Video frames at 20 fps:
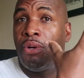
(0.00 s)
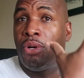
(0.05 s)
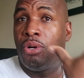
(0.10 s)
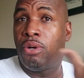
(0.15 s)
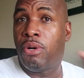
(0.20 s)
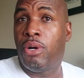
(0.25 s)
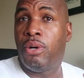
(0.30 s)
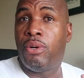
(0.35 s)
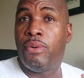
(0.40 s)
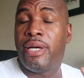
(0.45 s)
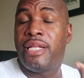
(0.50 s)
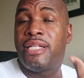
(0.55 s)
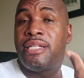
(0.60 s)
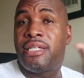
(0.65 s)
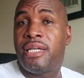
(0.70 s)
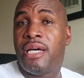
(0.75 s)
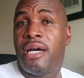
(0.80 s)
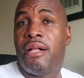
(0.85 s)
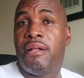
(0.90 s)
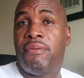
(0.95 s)
grow
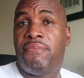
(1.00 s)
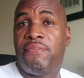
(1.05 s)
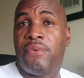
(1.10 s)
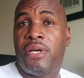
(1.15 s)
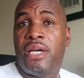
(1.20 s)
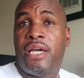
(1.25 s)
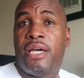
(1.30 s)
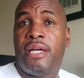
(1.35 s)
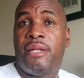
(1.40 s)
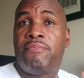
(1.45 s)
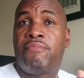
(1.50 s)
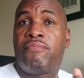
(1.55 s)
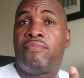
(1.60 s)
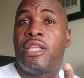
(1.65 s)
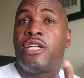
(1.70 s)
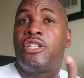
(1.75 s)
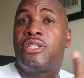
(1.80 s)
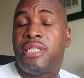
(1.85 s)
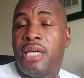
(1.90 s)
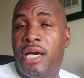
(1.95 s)
itself
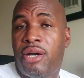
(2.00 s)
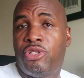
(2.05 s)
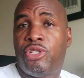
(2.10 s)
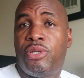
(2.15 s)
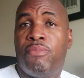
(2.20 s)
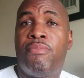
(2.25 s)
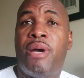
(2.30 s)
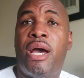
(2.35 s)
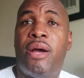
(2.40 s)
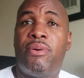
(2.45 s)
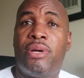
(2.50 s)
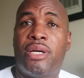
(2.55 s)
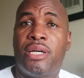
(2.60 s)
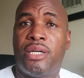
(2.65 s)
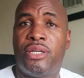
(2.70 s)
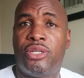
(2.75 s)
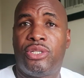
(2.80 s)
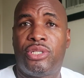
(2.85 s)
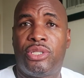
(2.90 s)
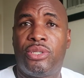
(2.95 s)
in South America.